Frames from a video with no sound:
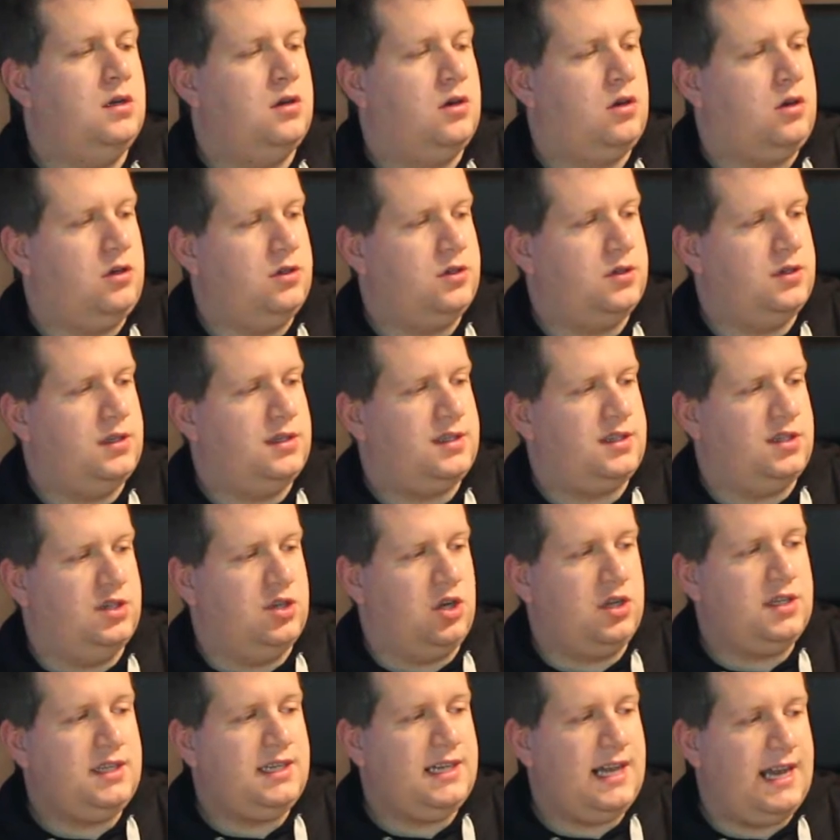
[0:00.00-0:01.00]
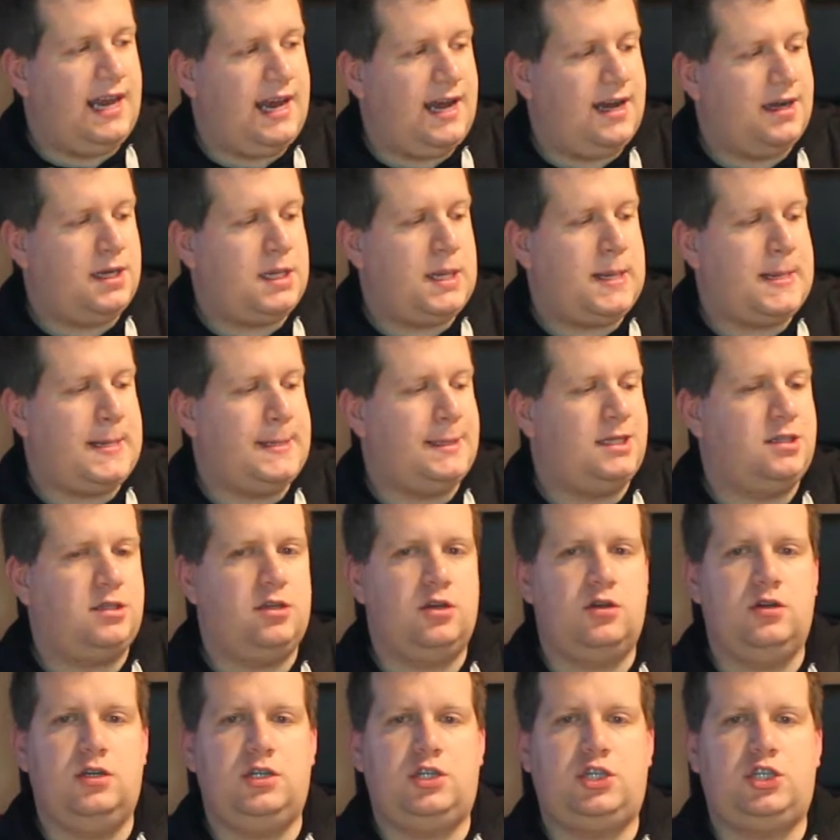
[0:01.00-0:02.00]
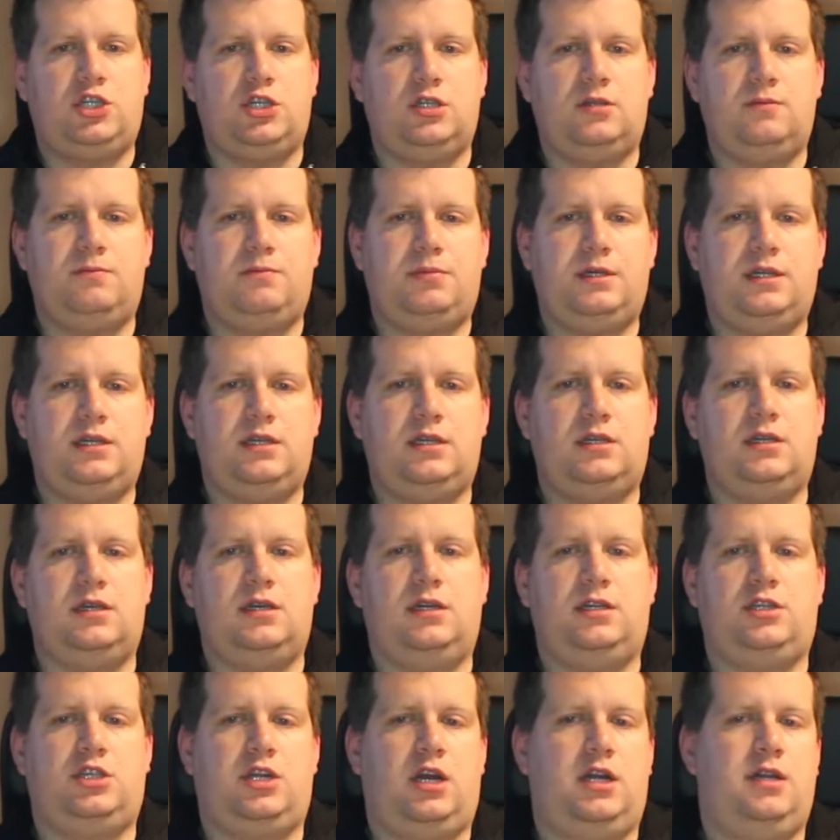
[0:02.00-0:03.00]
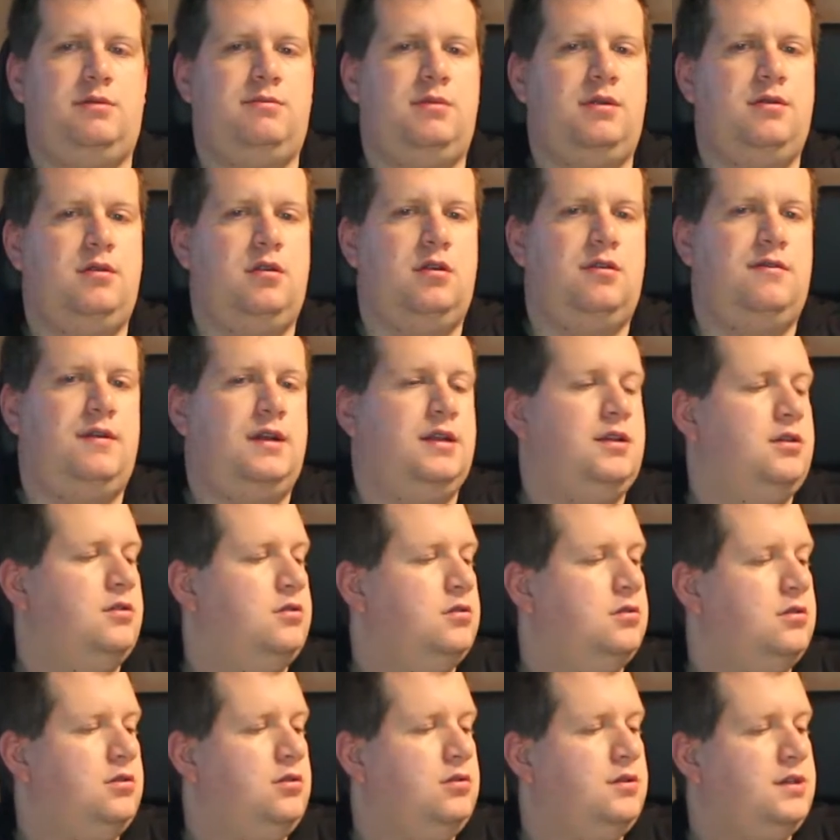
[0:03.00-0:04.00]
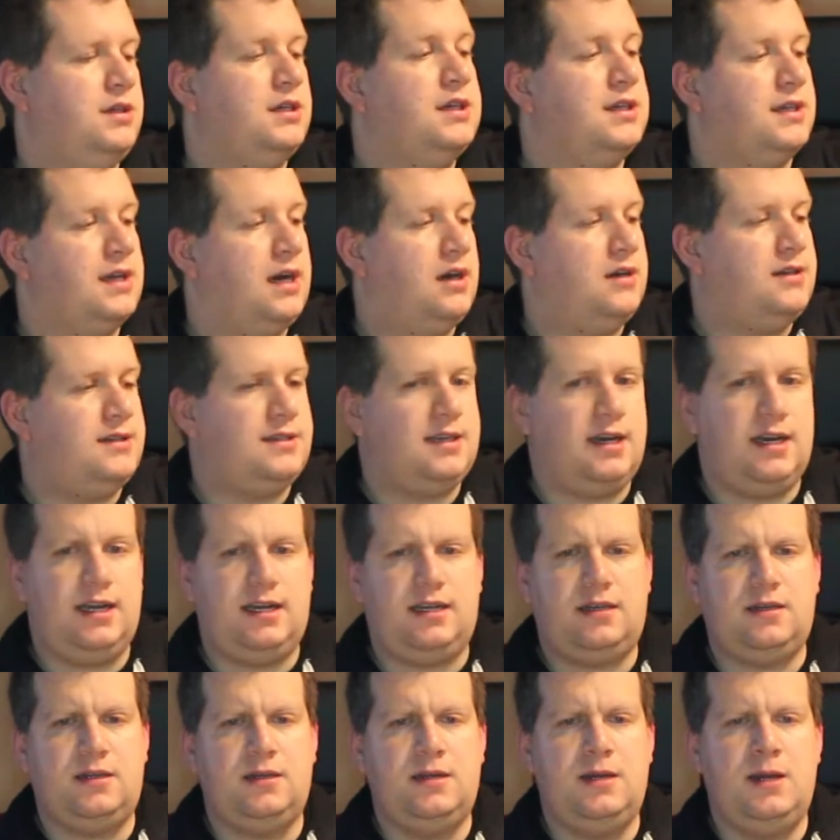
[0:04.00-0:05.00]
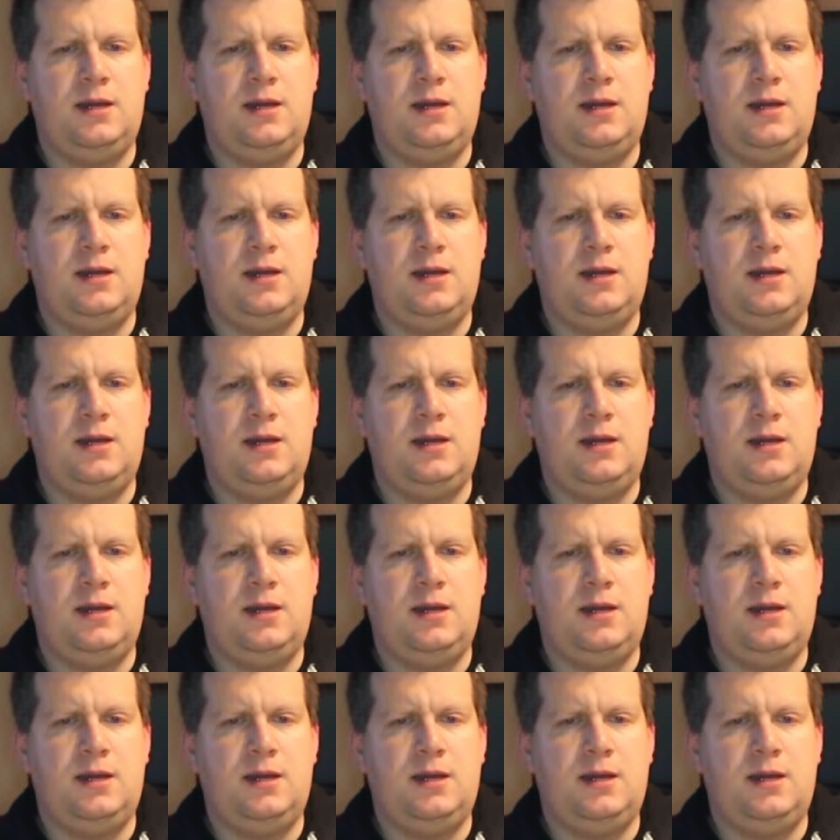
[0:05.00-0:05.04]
Also, it's non-glare, so it shouldn't be a giant mirror when you're using it outside.